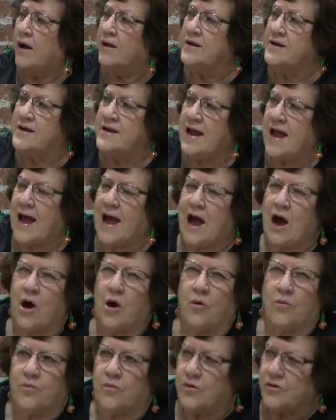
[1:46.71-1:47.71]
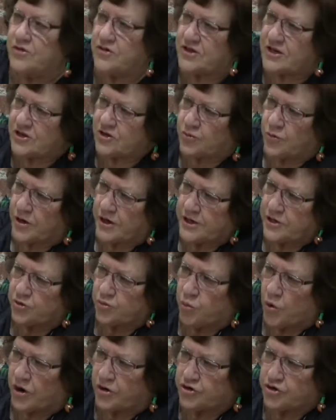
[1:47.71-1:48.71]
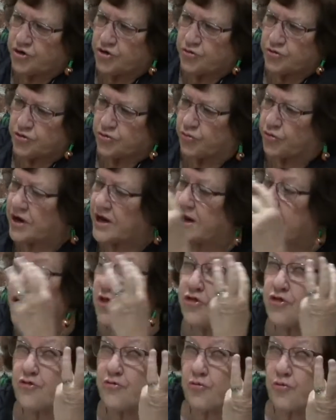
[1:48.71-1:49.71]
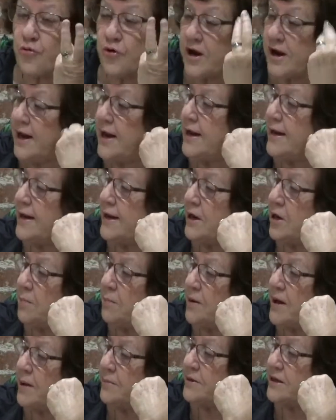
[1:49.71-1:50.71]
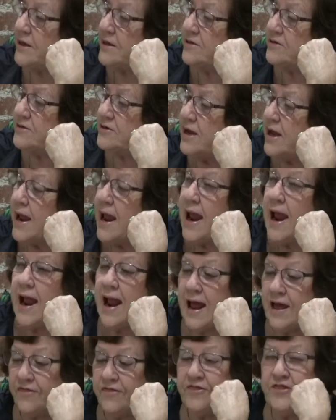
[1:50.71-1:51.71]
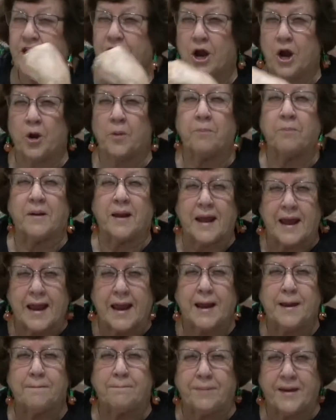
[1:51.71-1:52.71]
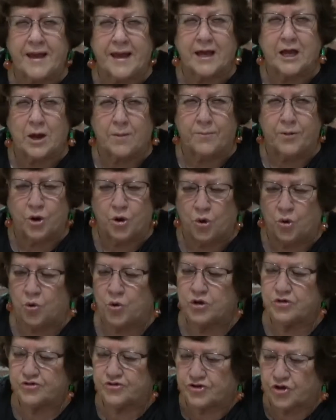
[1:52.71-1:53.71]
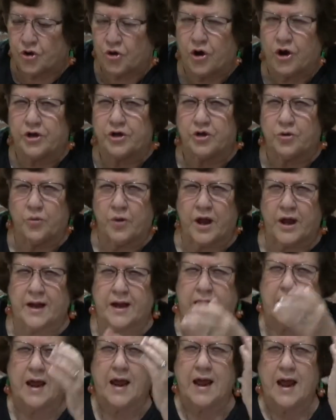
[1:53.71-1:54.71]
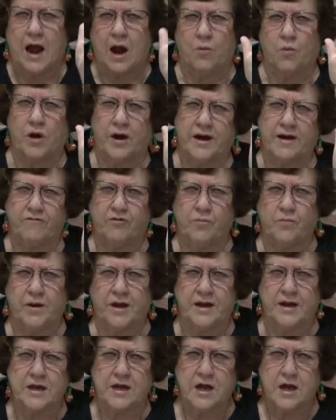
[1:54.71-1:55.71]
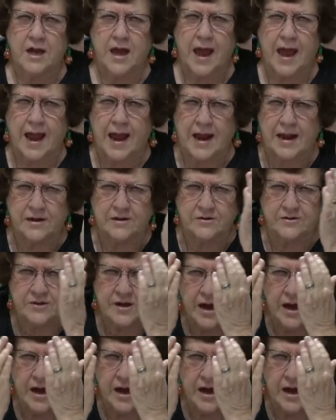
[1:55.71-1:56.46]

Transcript: now, this one is one, two, three. Three little pumpkins, and they're playing peekaboo. So are you ready? I want everybody, hands